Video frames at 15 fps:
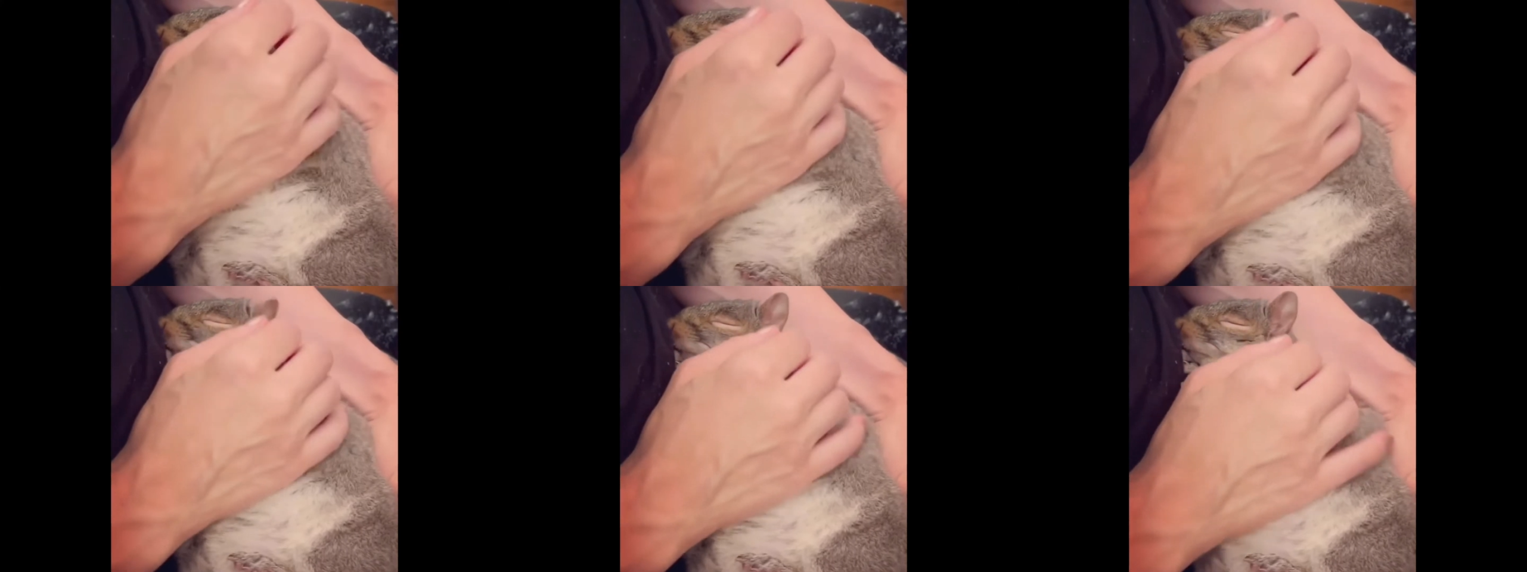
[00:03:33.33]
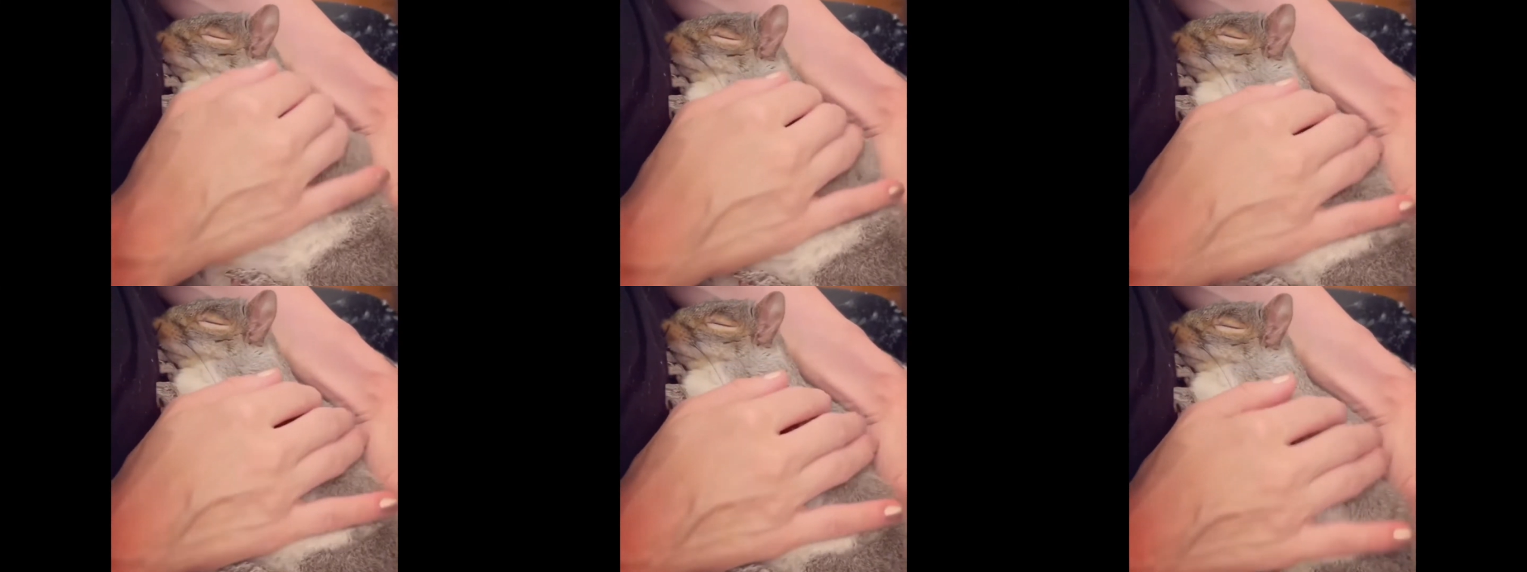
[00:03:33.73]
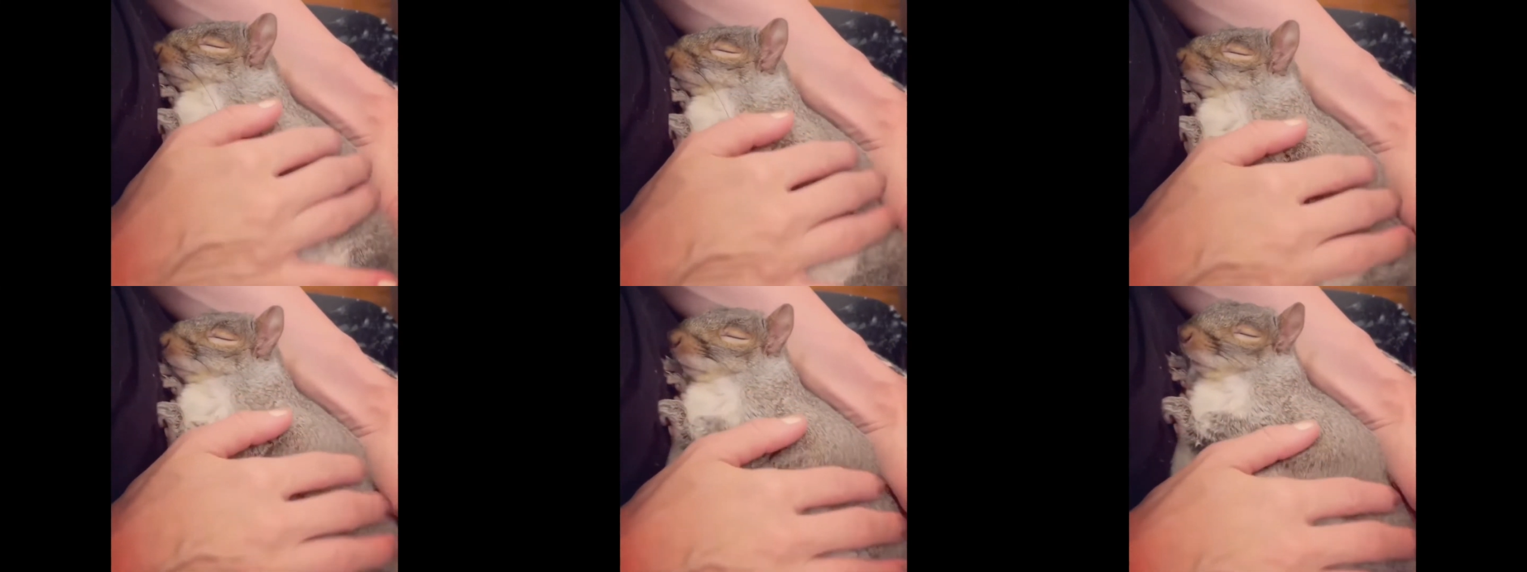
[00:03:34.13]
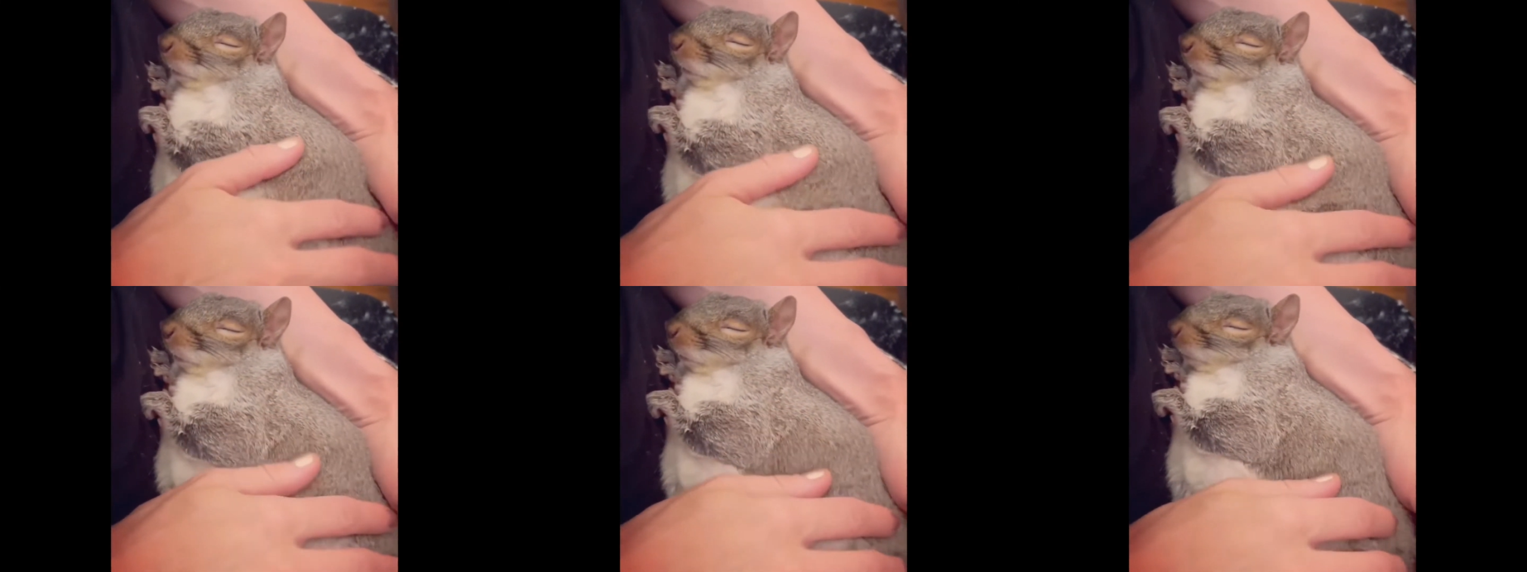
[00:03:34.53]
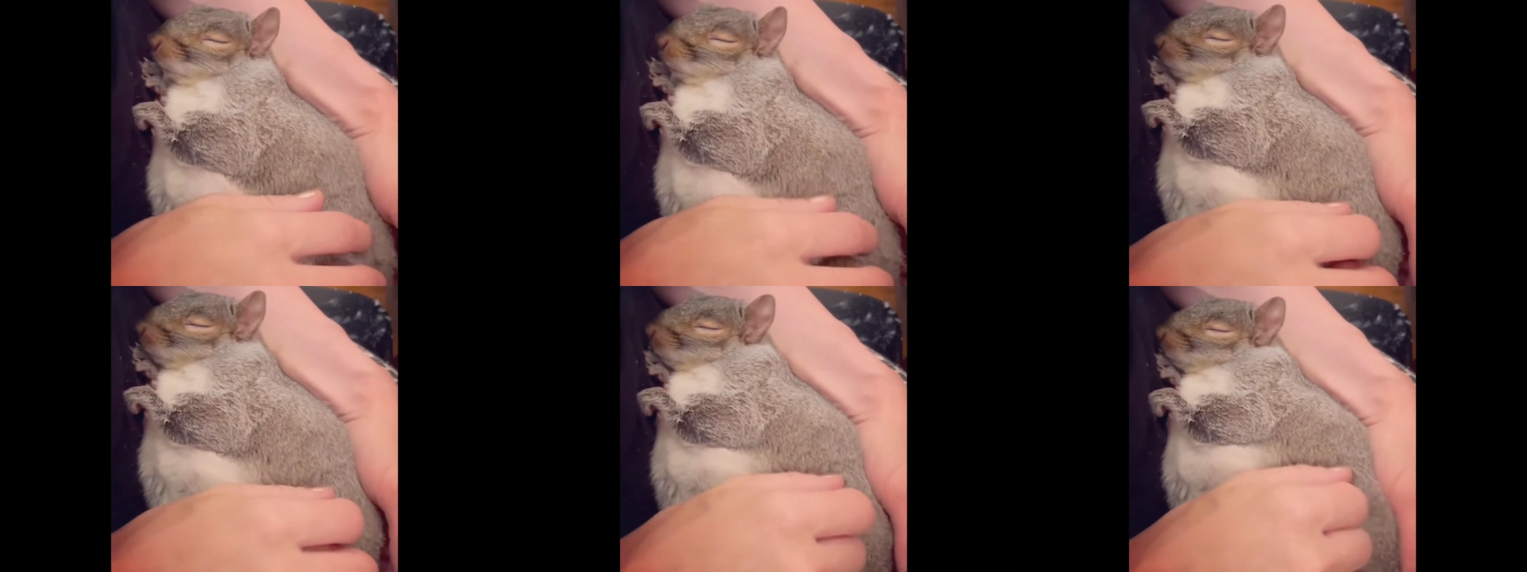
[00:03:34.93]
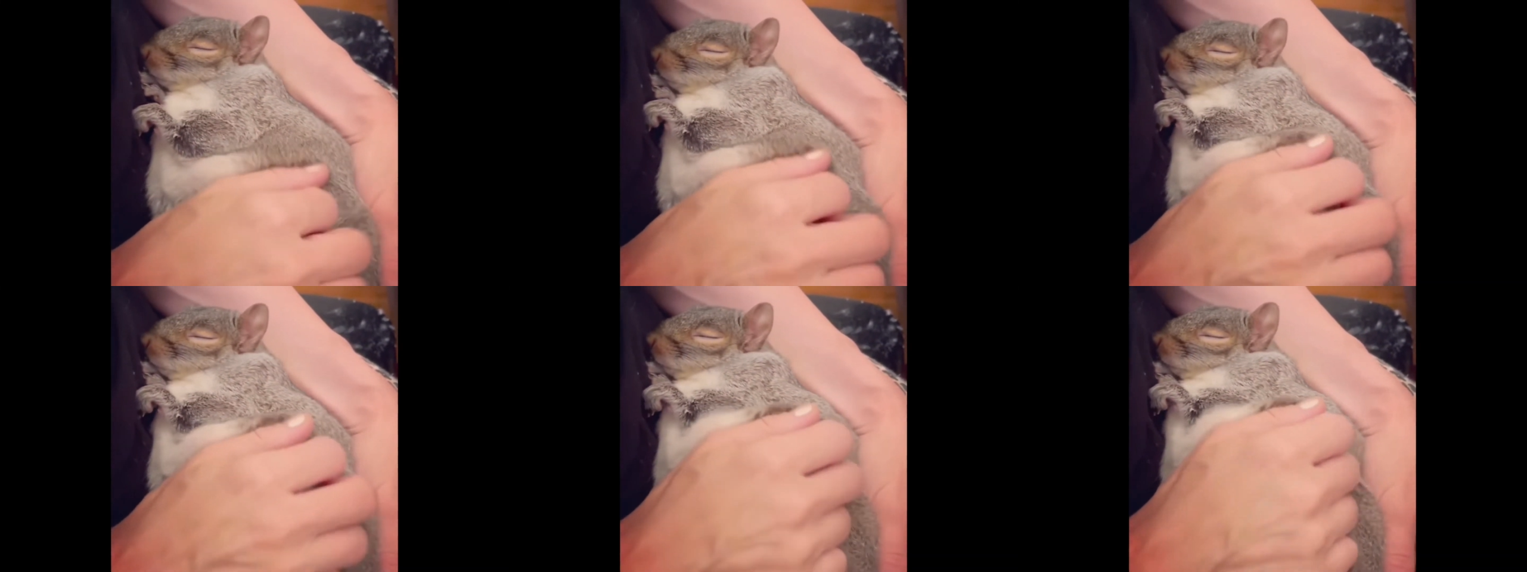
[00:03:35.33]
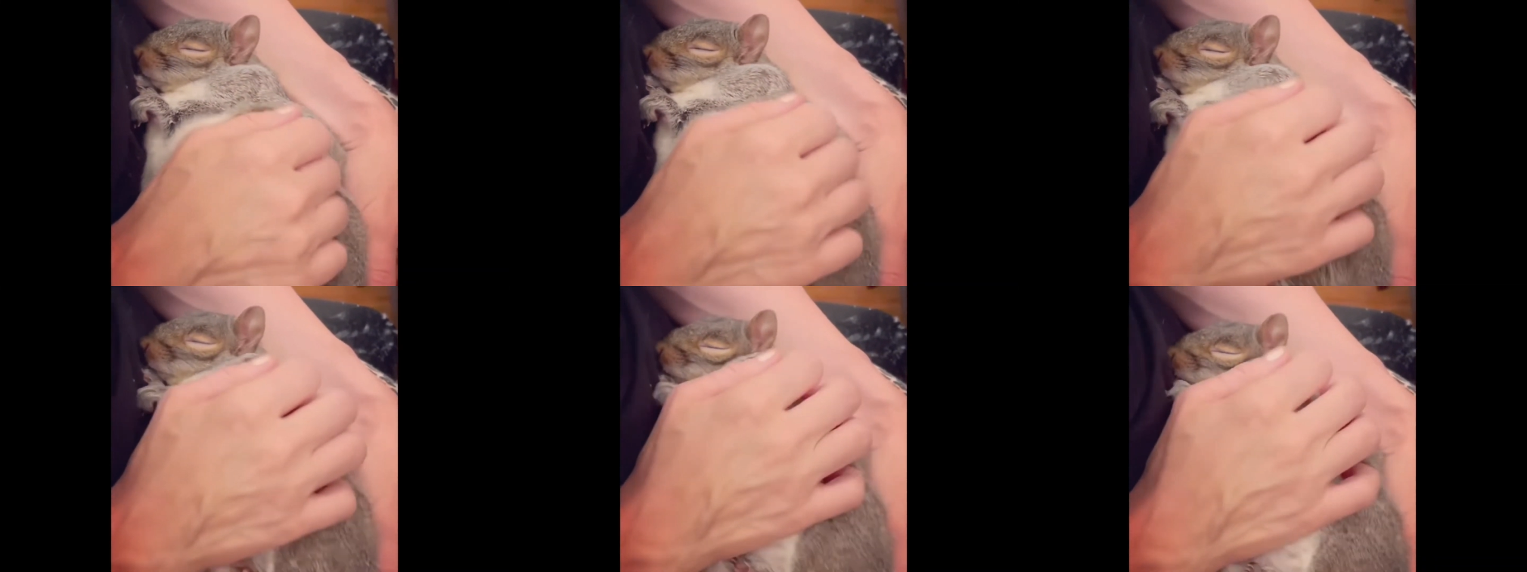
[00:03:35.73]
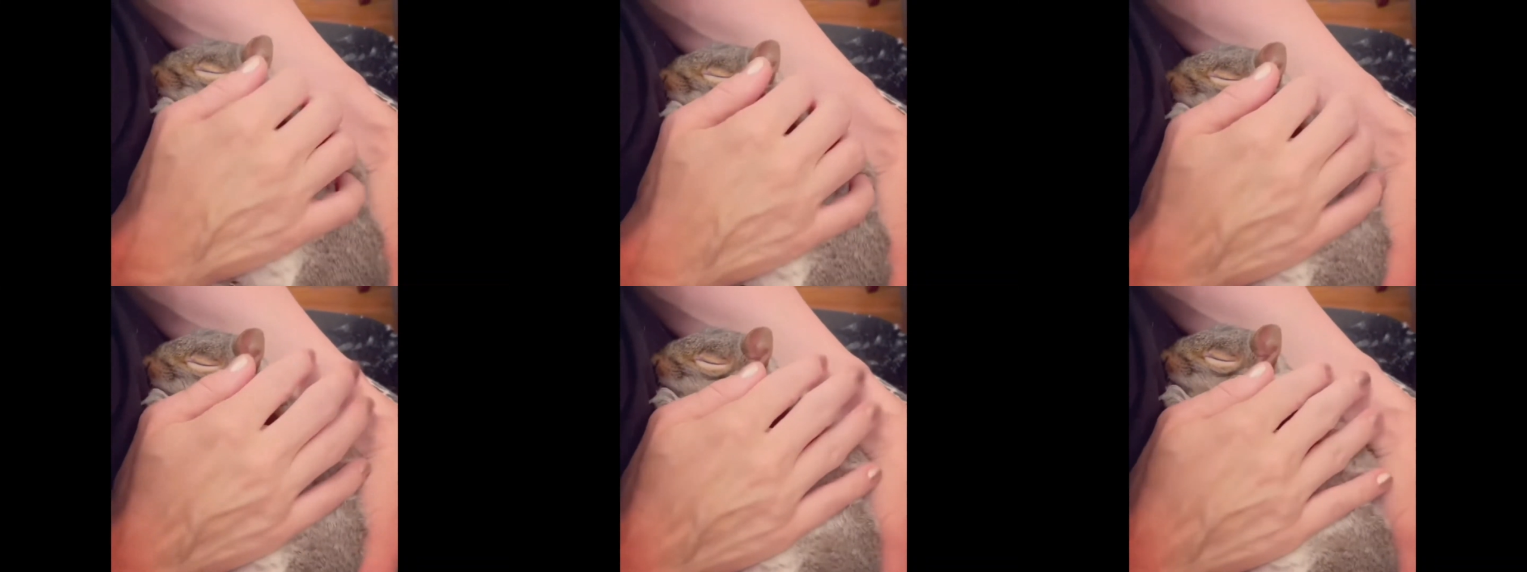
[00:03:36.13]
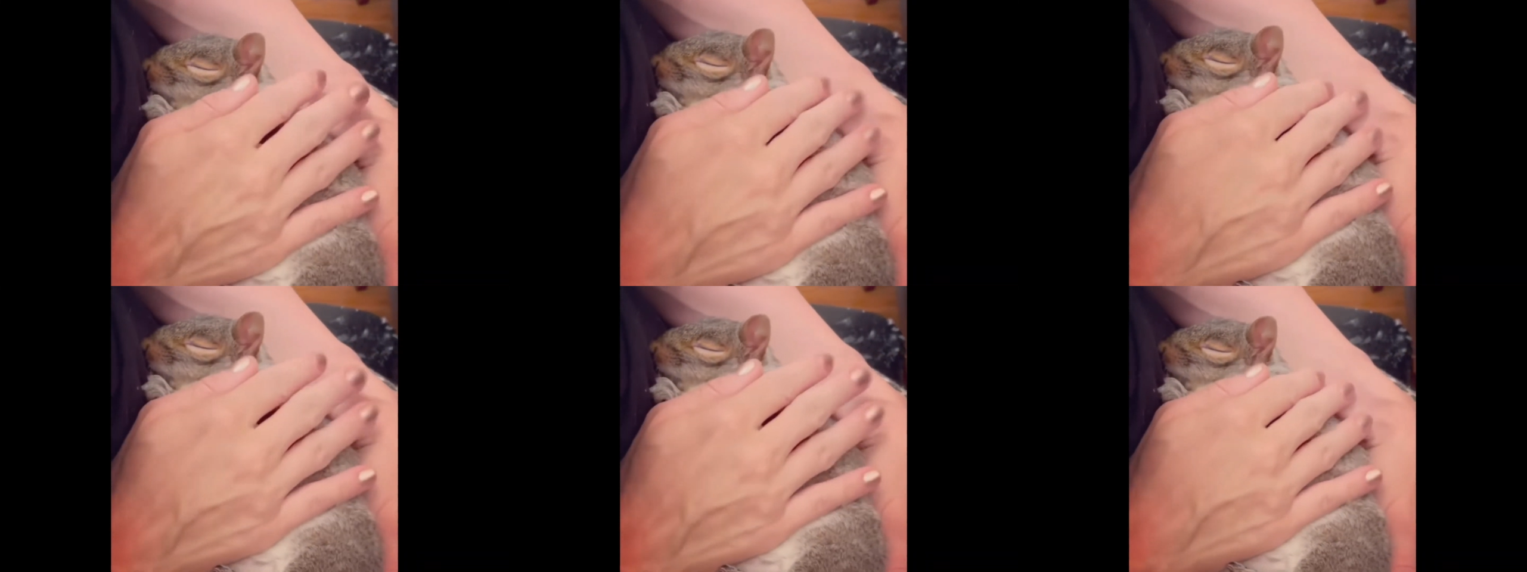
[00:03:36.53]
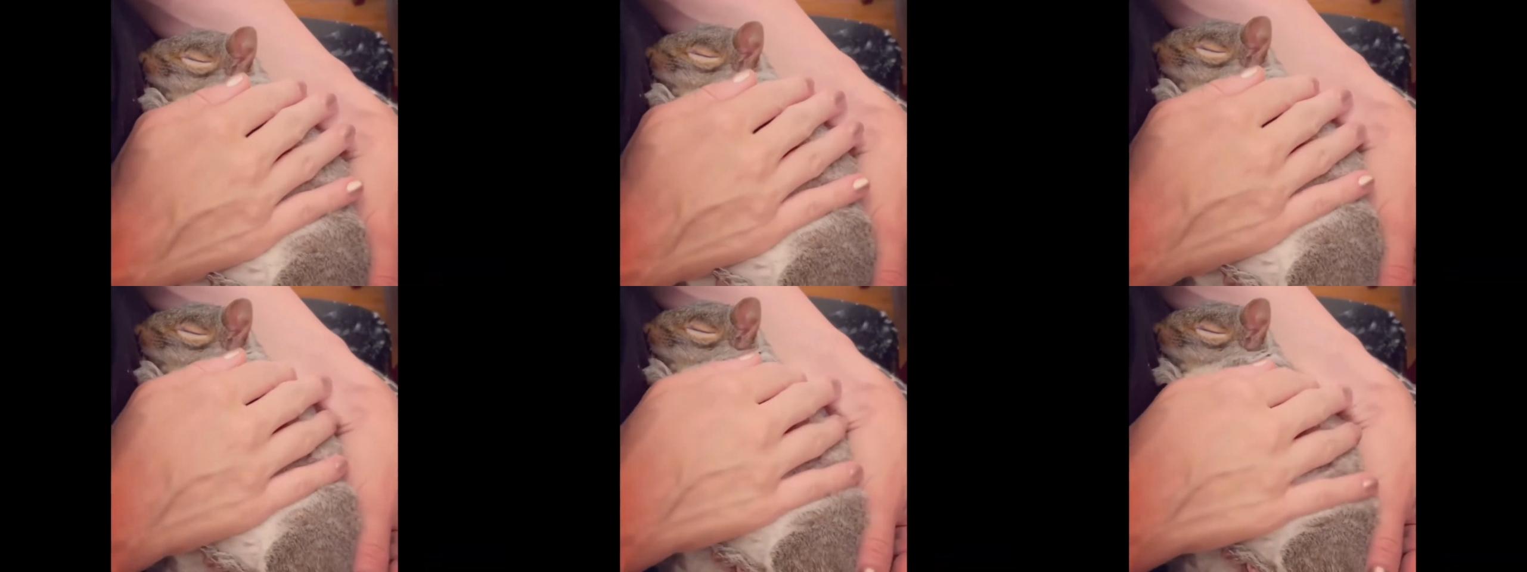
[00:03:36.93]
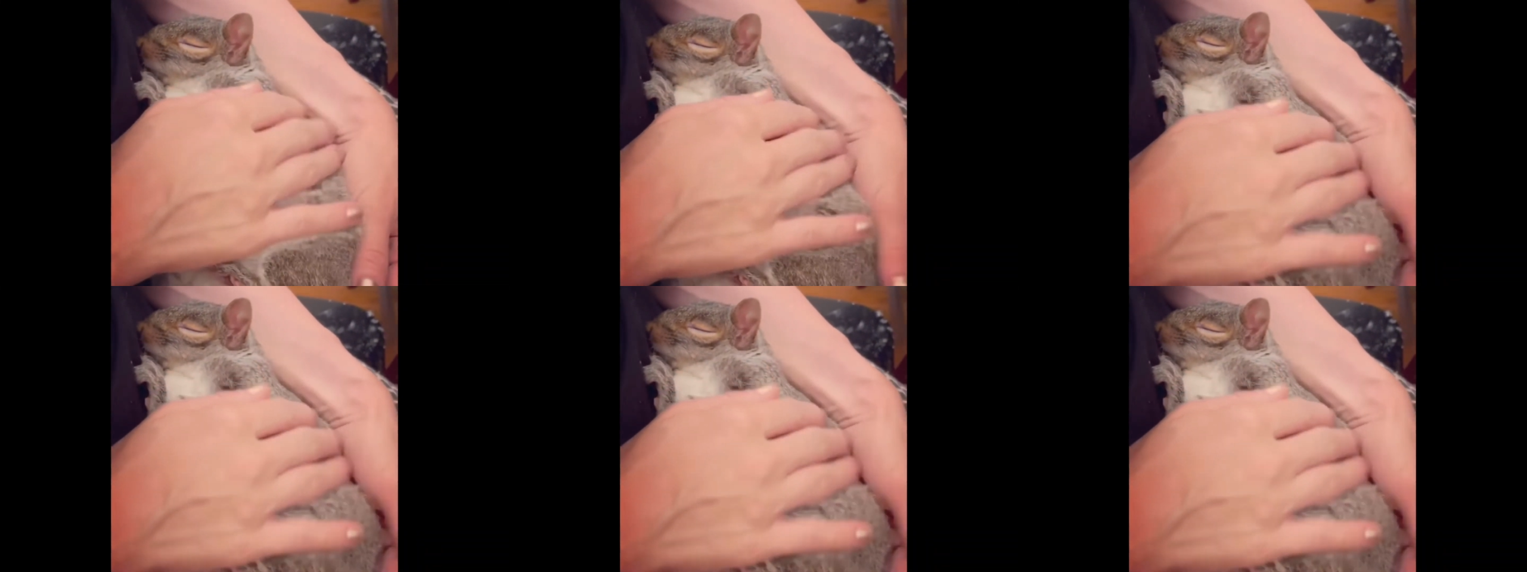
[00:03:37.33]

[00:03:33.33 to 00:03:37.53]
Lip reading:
No face is visible, so there are no lips to read.